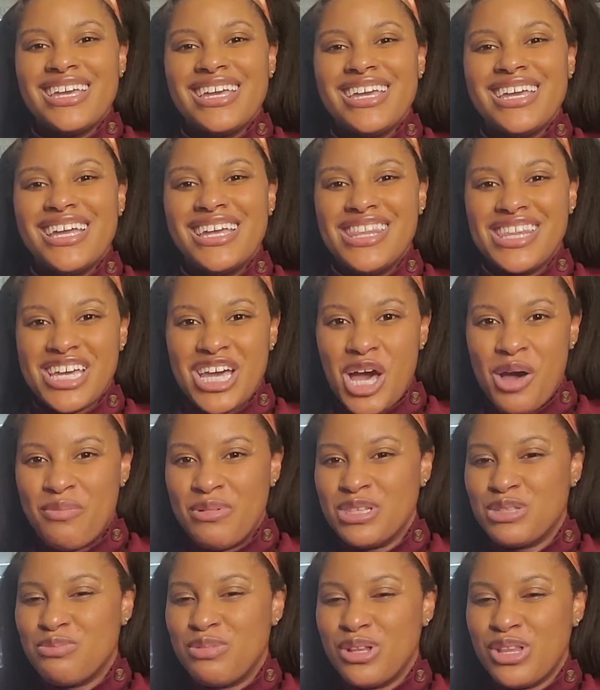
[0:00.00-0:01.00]
In the comments
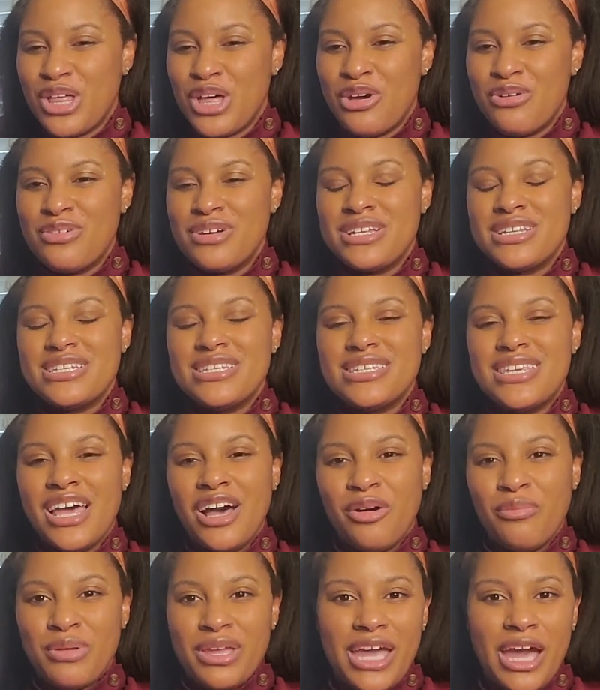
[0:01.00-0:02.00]
below, tell
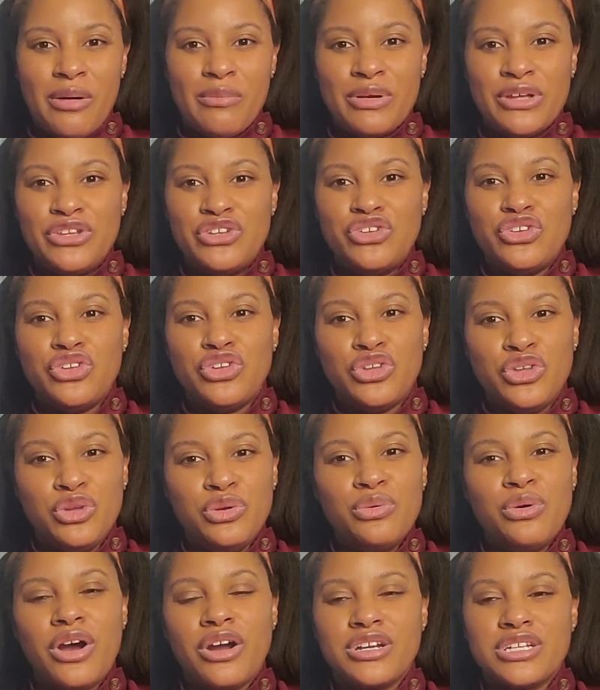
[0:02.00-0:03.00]
me how much
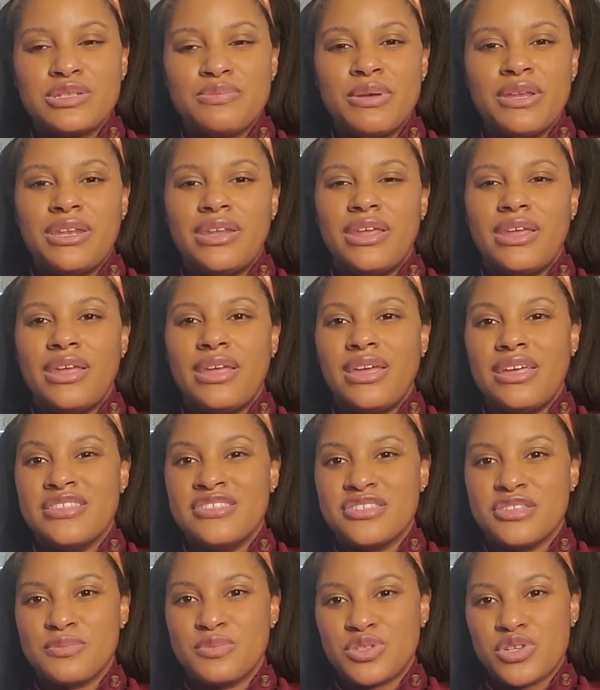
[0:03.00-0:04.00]
you are spending in
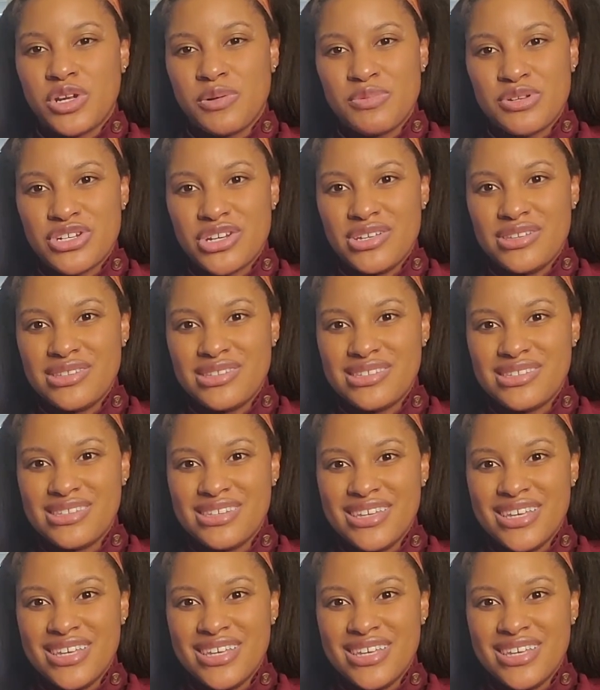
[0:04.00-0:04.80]
subscriptions.